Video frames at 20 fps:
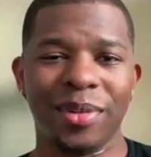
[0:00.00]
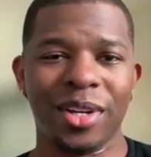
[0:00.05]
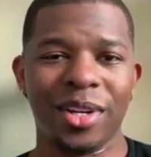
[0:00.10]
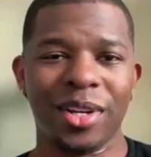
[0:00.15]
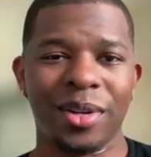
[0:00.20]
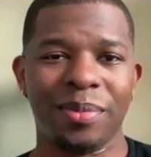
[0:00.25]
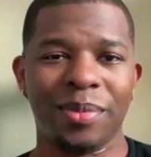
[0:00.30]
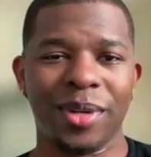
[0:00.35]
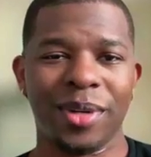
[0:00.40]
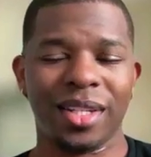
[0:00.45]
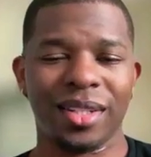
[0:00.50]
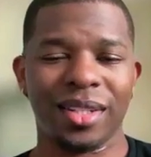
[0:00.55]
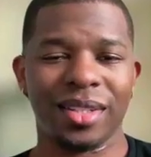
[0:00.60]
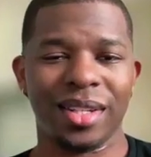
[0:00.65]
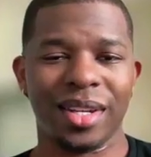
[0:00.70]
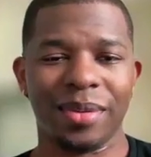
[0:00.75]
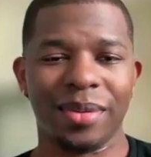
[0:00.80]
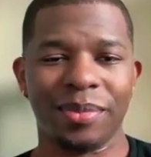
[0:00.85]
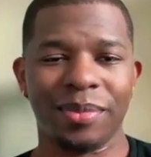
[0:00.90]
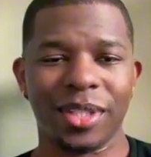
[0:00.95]
you having me on, man.
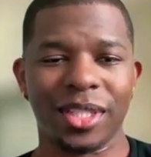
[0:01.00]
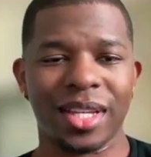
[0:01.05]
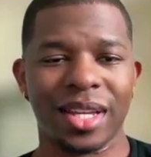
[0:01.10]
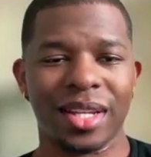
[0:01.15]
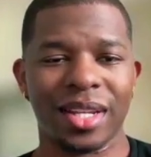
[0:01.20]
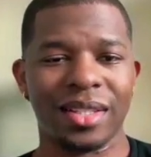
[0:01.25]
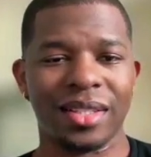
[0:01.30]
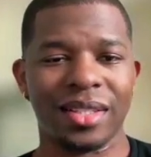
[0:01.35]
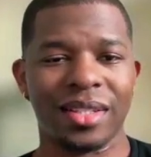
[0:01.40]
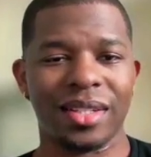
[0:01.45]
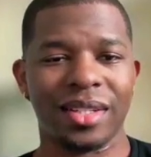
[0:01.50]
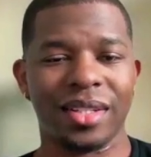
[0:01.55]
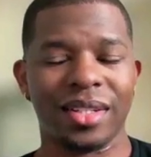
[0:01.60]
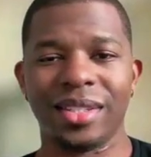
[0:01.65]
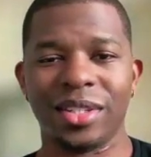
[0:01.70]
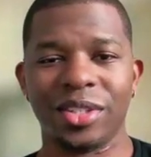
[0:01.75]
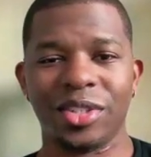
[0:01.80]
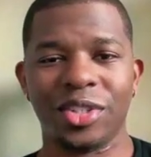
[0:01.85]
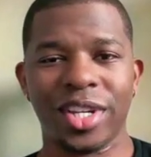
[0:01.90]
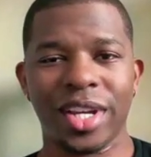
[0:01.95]
Yeah, I'm excited
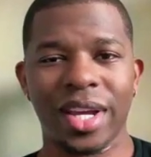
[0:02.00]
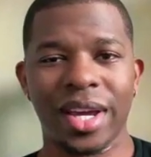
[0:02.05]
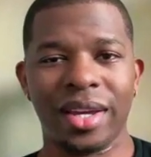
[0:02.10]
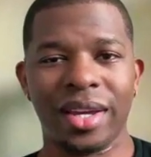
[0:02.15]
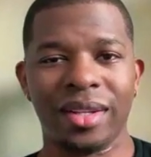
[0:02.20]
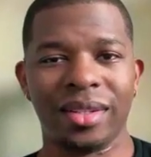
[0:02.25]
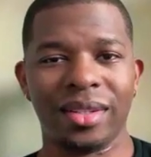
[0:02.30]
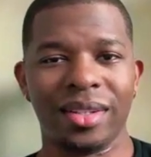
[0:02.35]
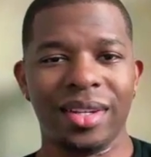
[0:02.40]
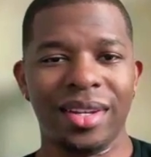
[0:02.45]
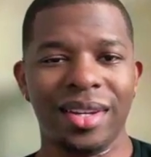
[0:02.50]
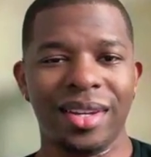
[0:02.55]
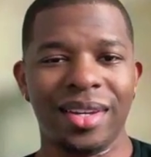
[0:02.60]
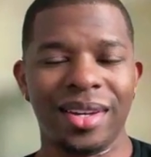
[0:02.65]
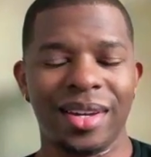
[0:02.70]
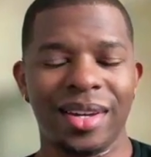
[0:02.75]
to chat.